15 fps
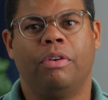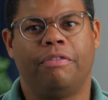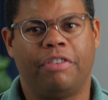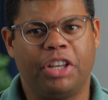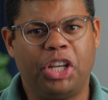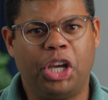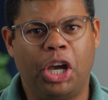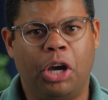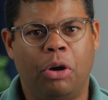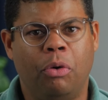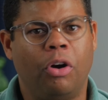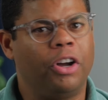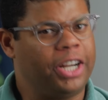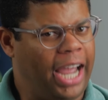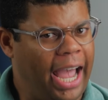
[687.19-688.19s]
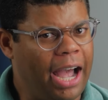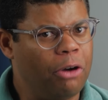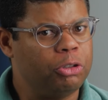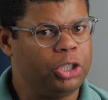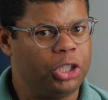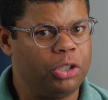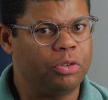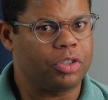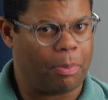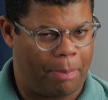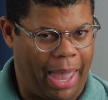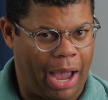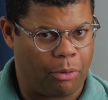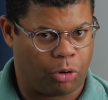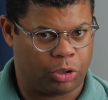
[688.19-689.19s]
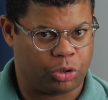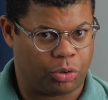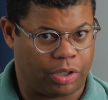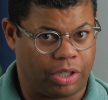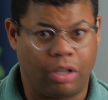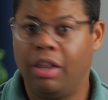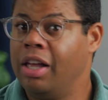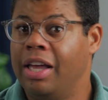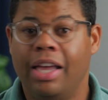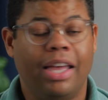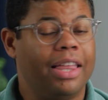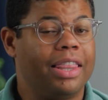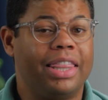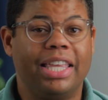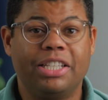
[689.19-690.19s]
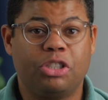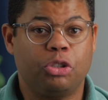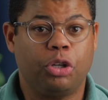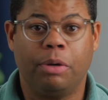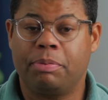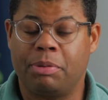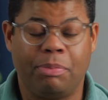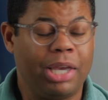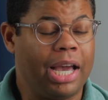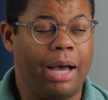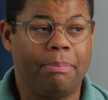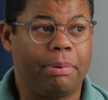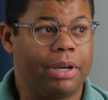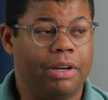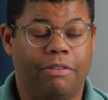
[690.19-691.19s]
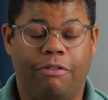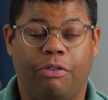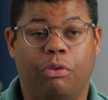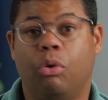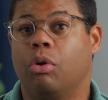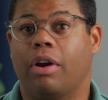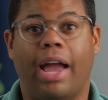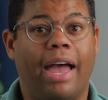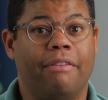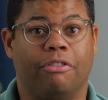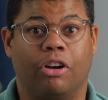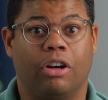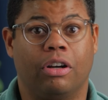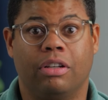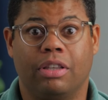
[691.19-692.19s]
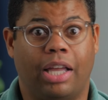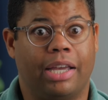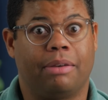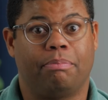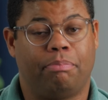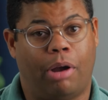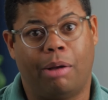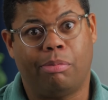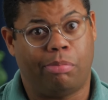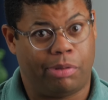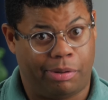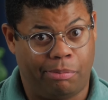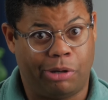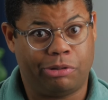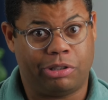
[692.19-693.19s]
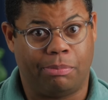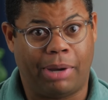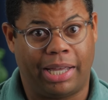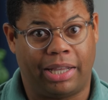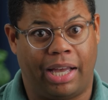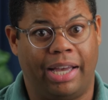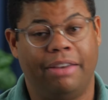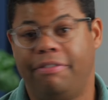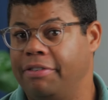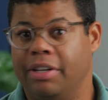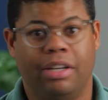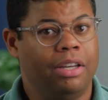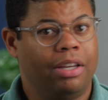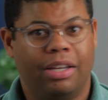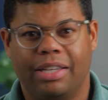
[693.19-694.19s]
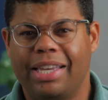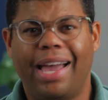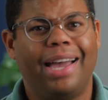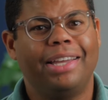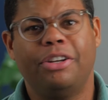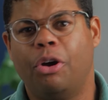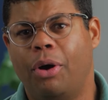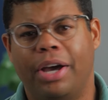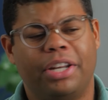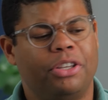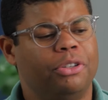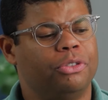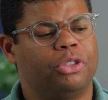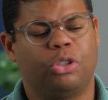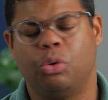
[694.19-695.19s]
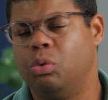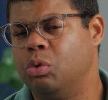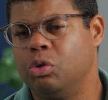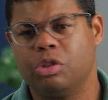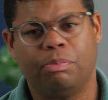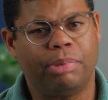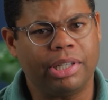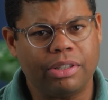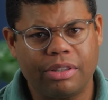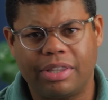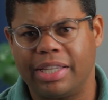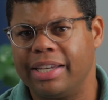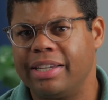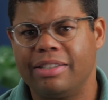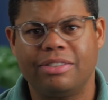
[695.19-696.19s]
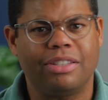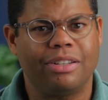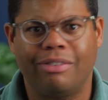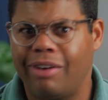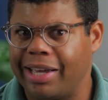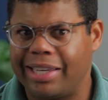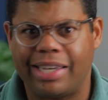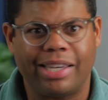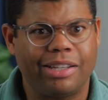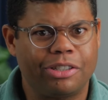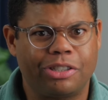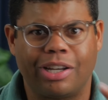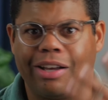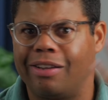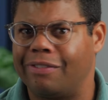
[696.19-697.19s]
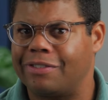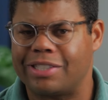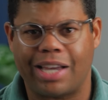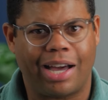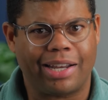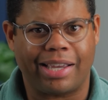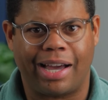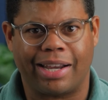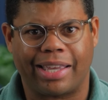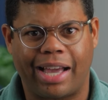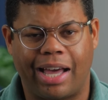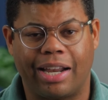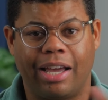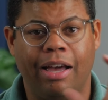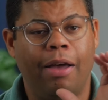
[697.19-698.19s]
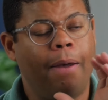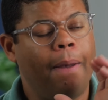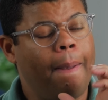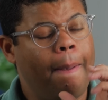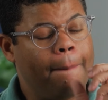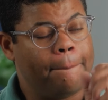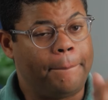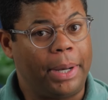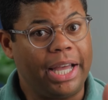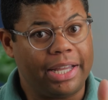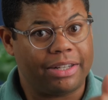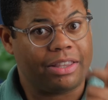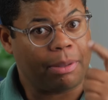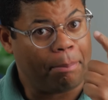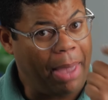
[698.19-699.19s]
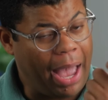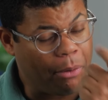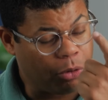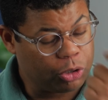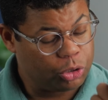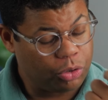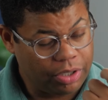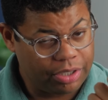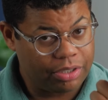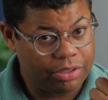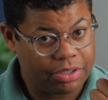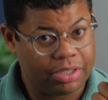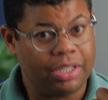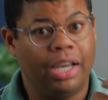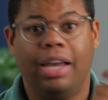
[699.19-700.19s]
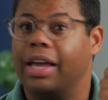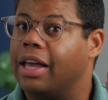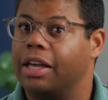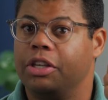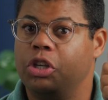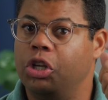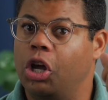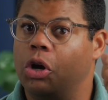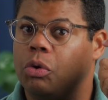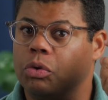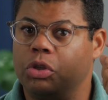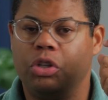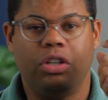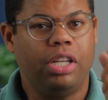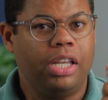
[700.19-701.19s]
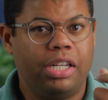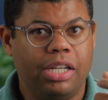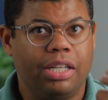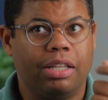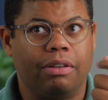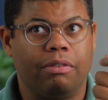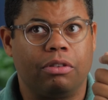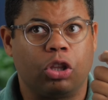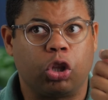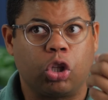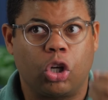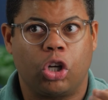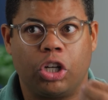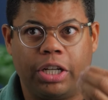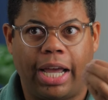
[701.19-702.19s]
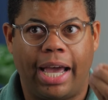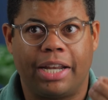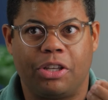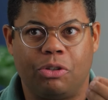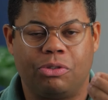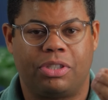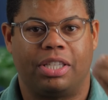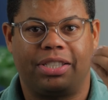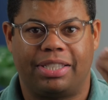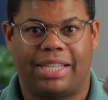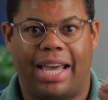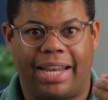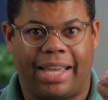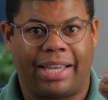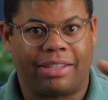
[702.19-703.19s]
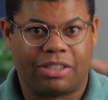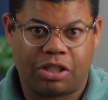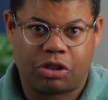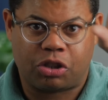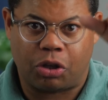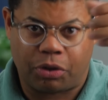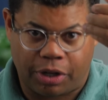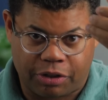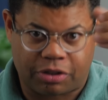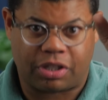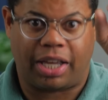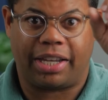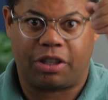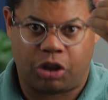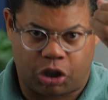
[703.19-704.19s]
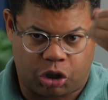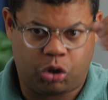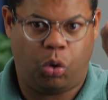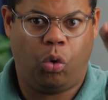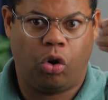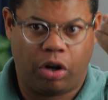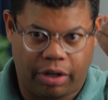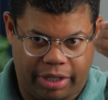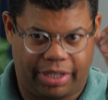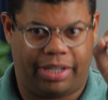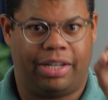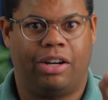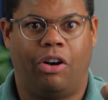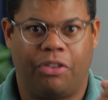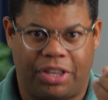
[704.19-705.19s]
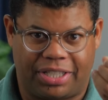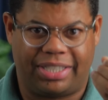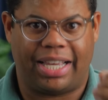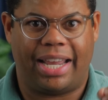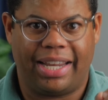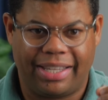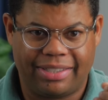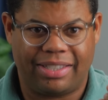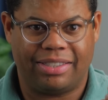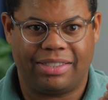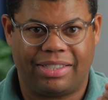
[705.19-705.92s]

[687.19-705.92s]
a video on how to use a power drill. This tripped me up forever, like probably most of my life. Yeah, I know how to use tools, build things, you know, IKEA shelves, yada, yada, yada. But the power drills, you know, you need to learn how to use the settings. So there's like the torque and all the settings and